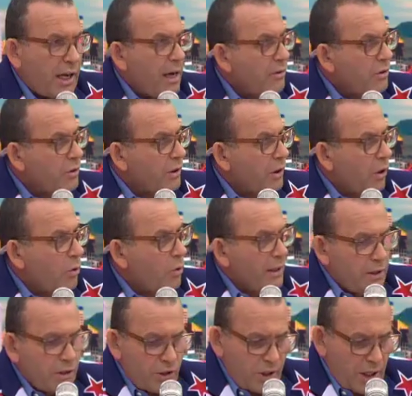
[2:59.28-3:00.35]
counter in
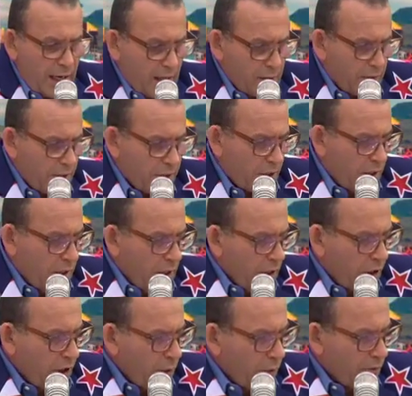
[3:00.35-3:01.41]
Queenstown. There's a
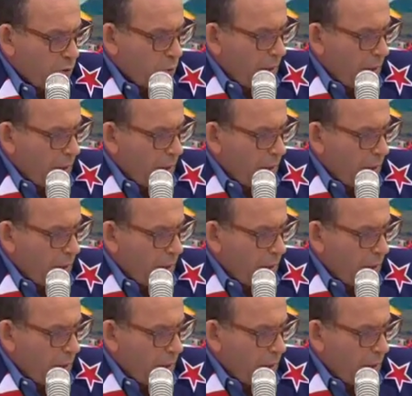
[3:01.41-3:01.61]
queue of